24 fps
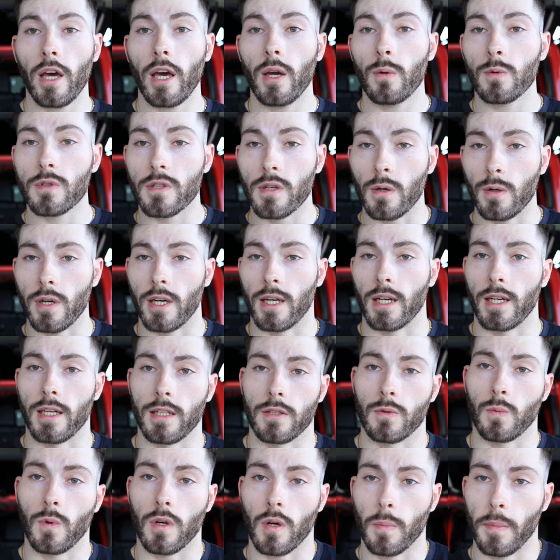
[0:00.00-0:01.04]
Hey, what's going on,
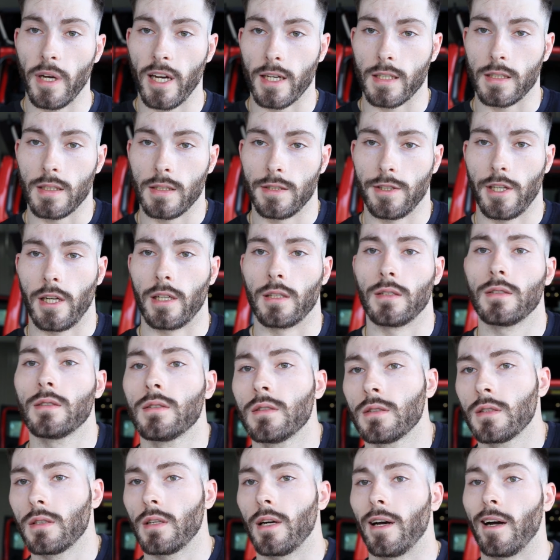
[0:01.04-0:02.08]
guys? Welcome back to the channel.
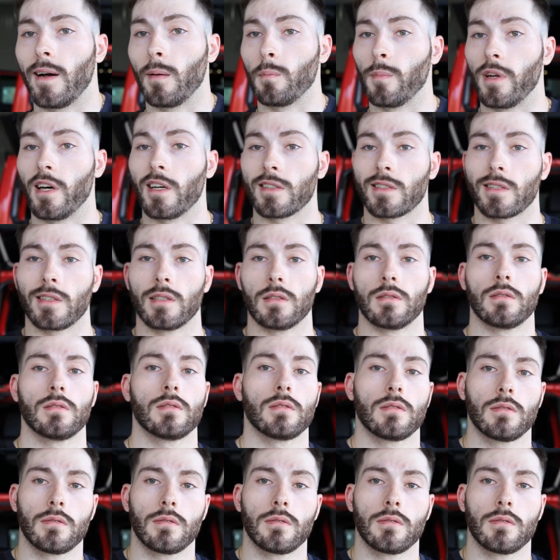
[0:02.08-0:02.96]
I'm Dustin.